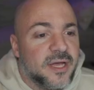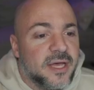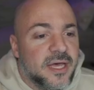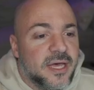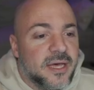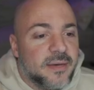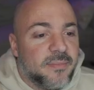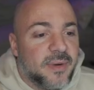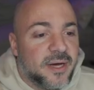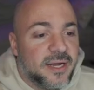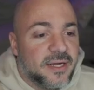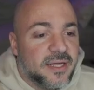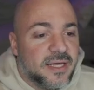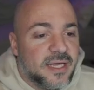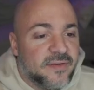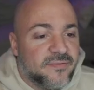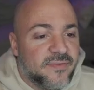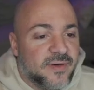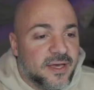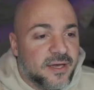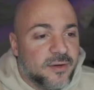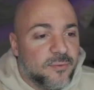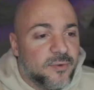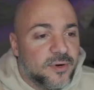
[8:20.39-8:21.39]
but if
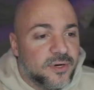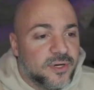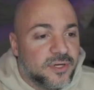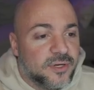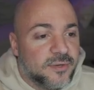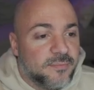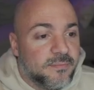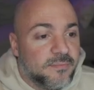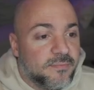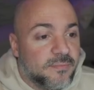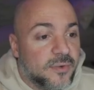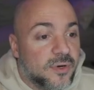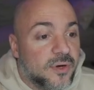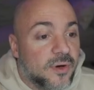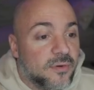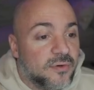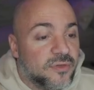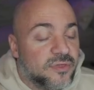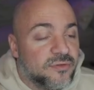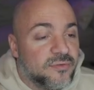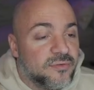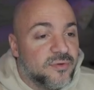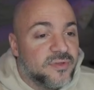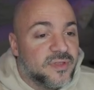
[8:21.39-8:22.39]
I were to go
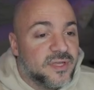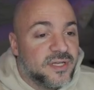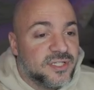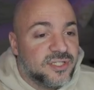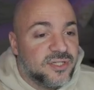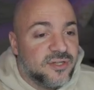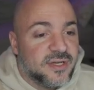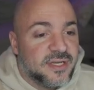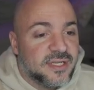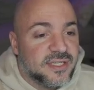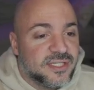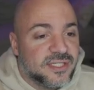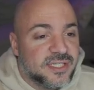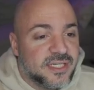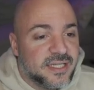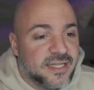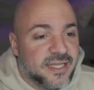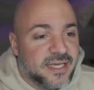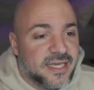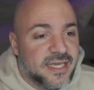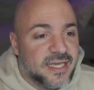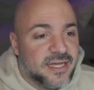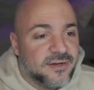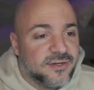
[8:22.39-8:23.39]
through this, you can see like,
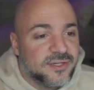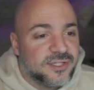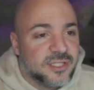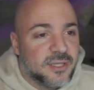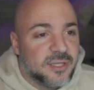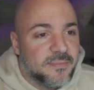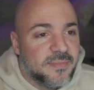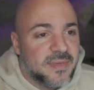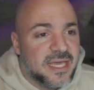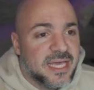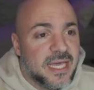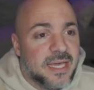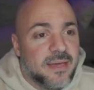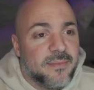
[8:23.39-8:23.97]
here's the meme.